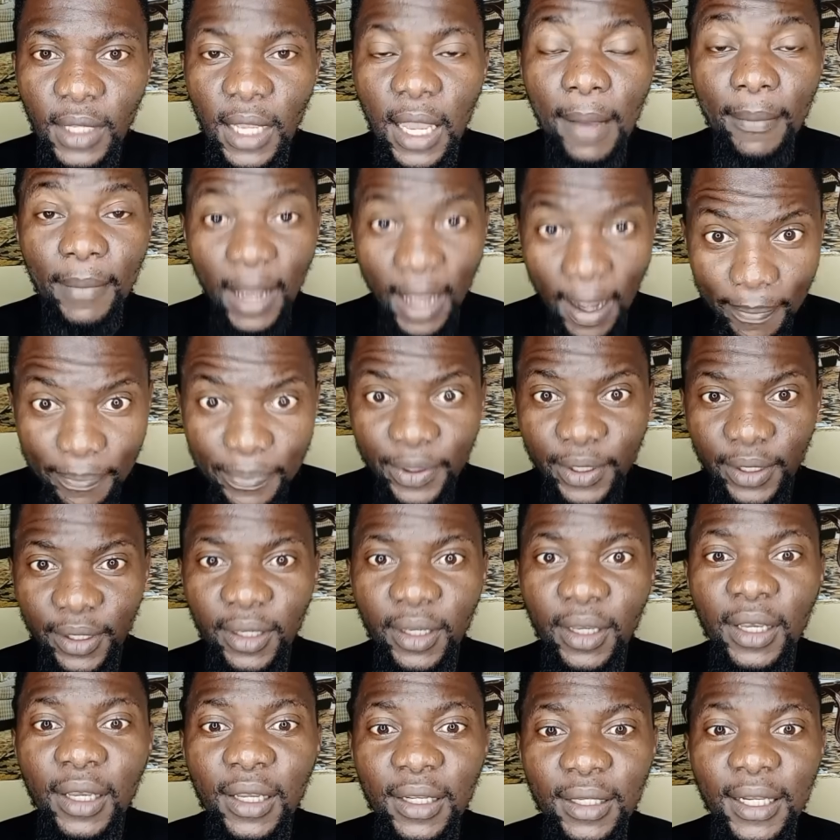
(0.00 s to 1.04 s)
I'm happy
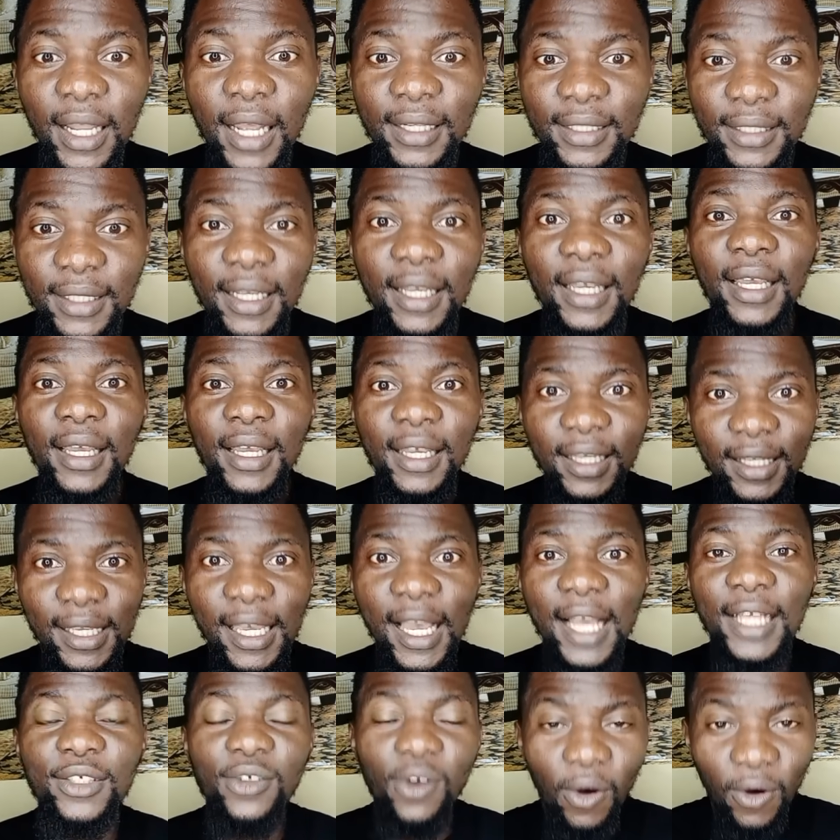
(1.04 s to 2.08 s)
that he
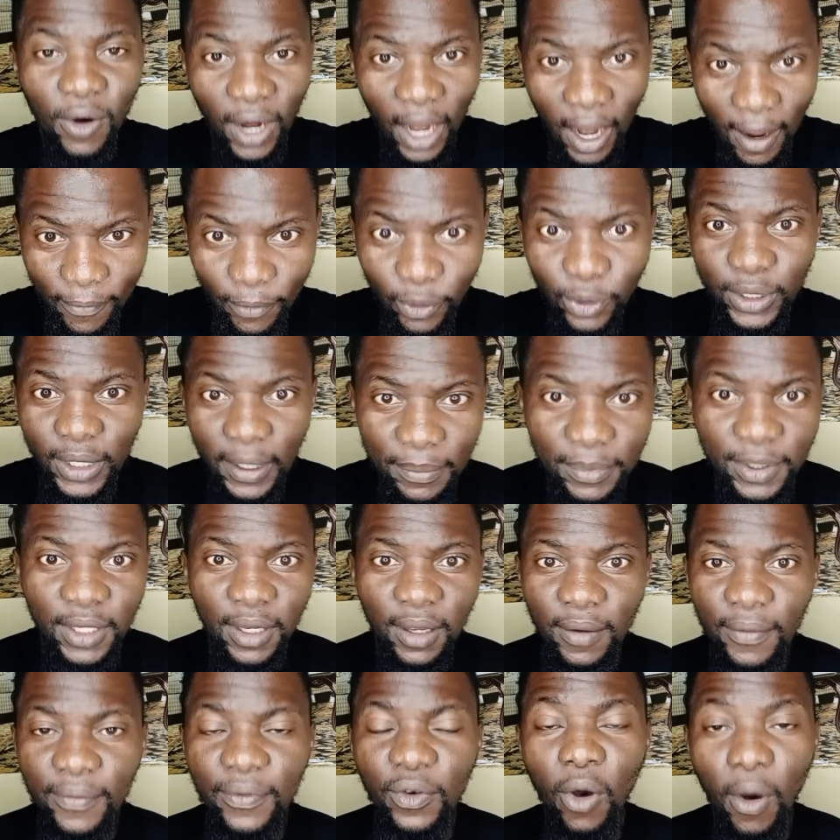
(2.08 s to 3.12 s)
has unraveled
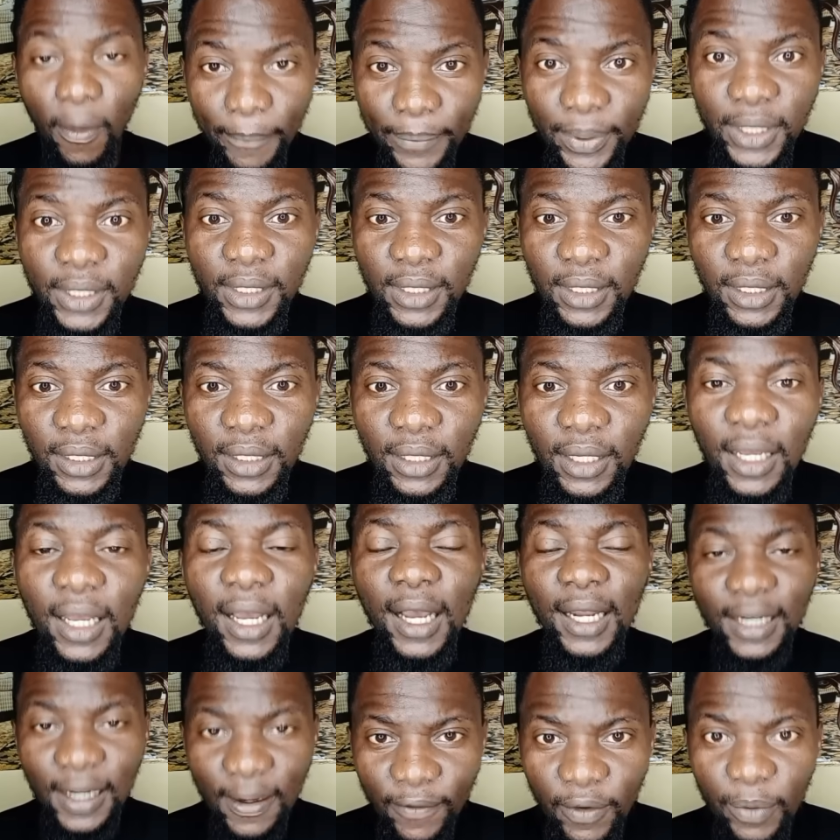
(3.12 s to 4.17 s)
himself completely
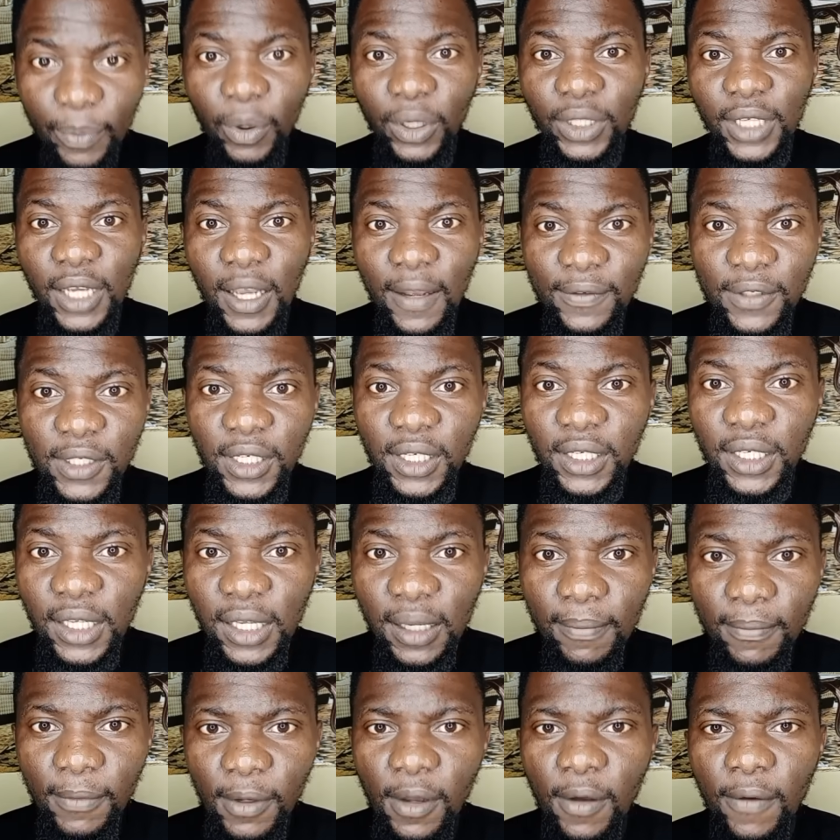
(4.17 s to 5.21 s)
and everybody have seen
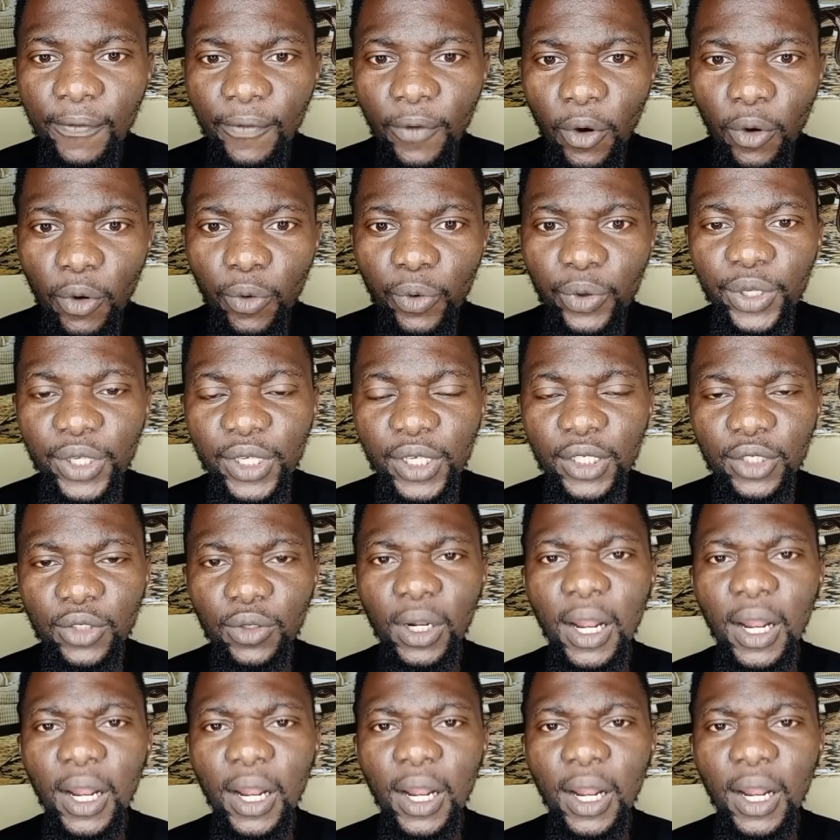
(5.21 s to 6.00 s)
him for who he is.